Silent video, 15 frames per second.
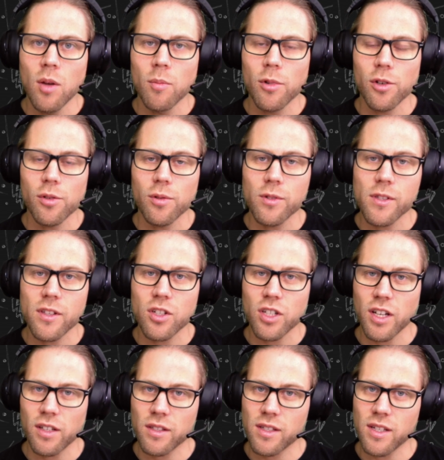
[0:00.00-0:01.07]
produce the
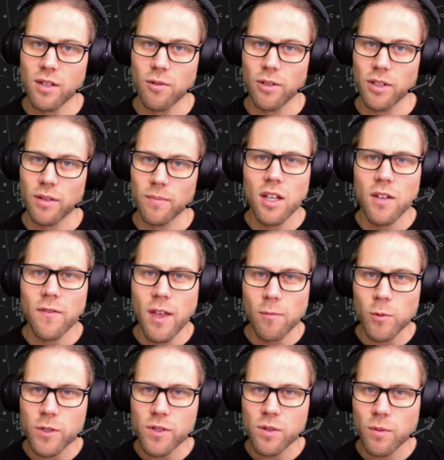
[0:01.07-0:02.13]
shared secret. If
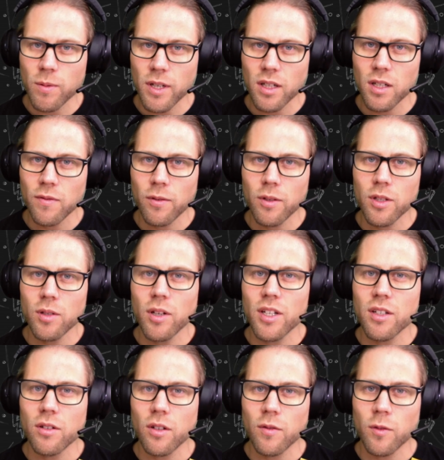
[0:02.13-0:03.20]
that was too quickly for you and you're not